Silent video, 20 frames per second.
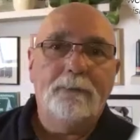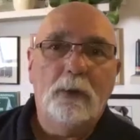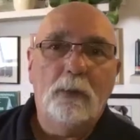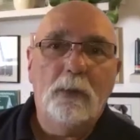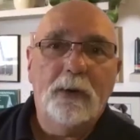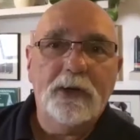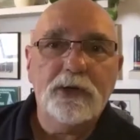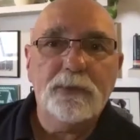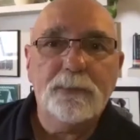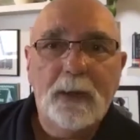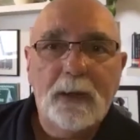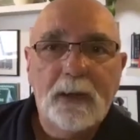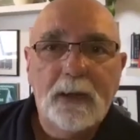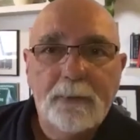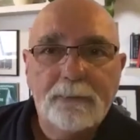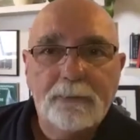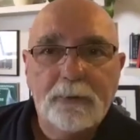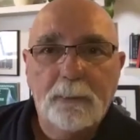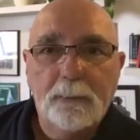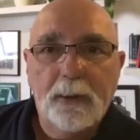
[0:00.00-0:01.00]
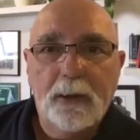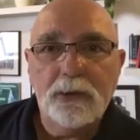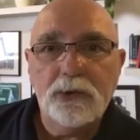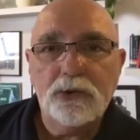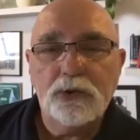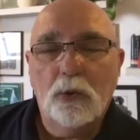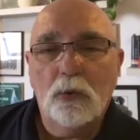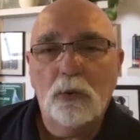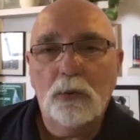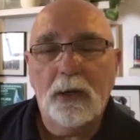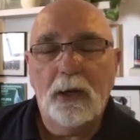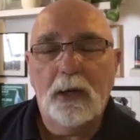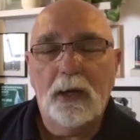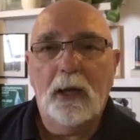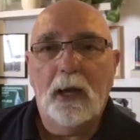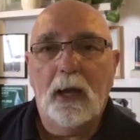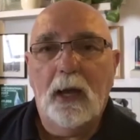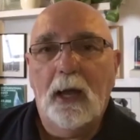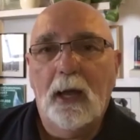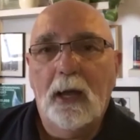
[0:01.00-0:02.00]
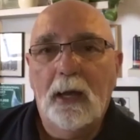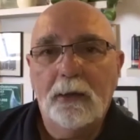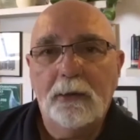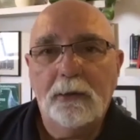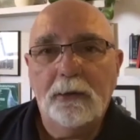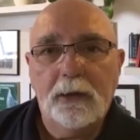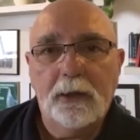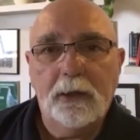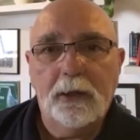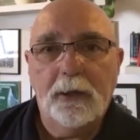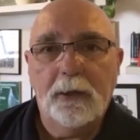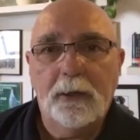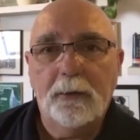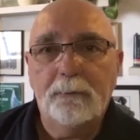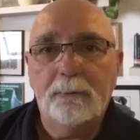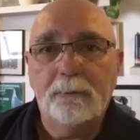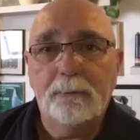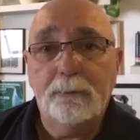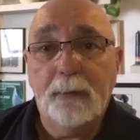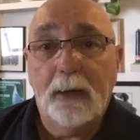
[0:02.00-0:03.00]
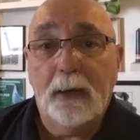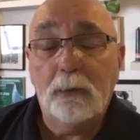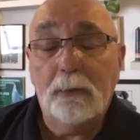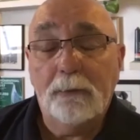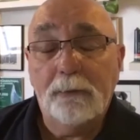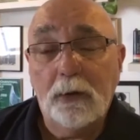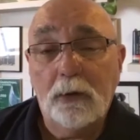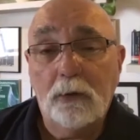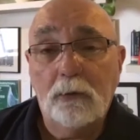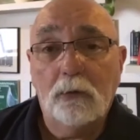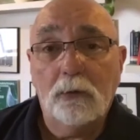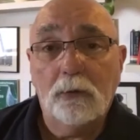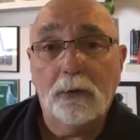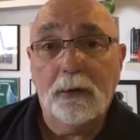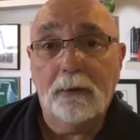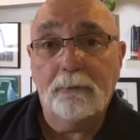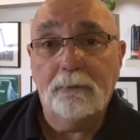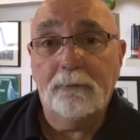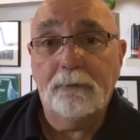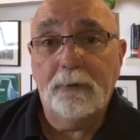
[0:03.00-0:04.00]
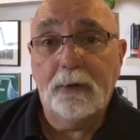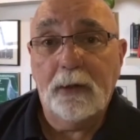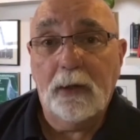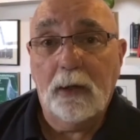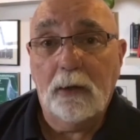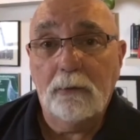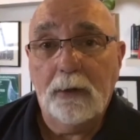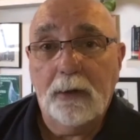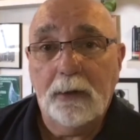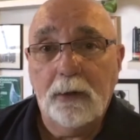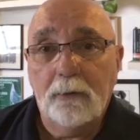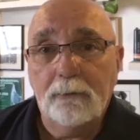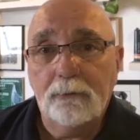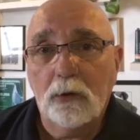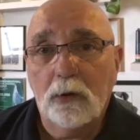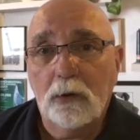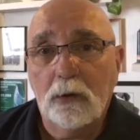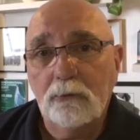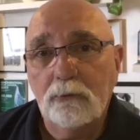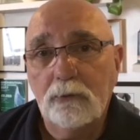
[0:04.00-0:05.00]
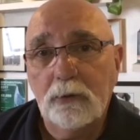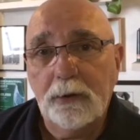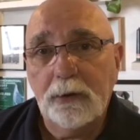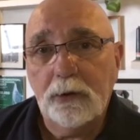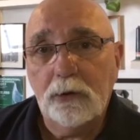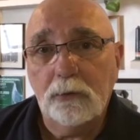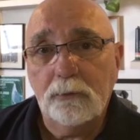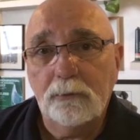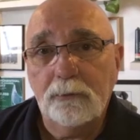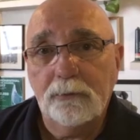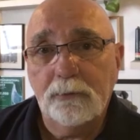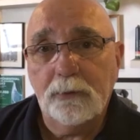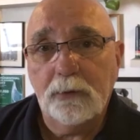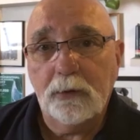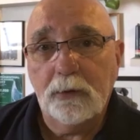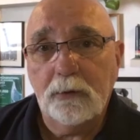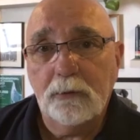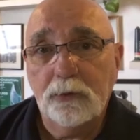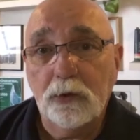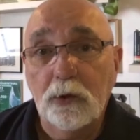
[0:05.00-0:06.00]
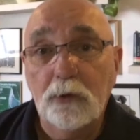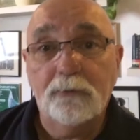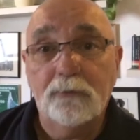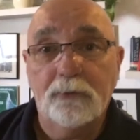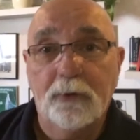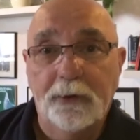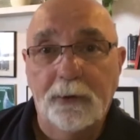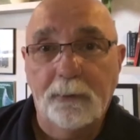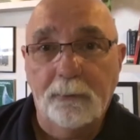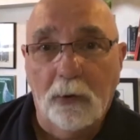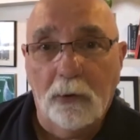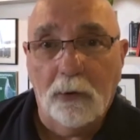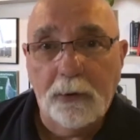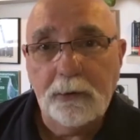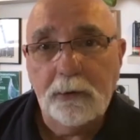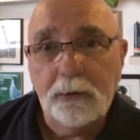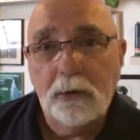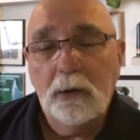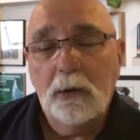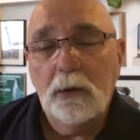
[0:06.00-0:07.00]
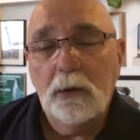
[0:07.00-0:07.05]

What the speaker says: everyone, it's Pete here from the Pain Toolkit, and back with you on another video. And I've got a really good new friend of mine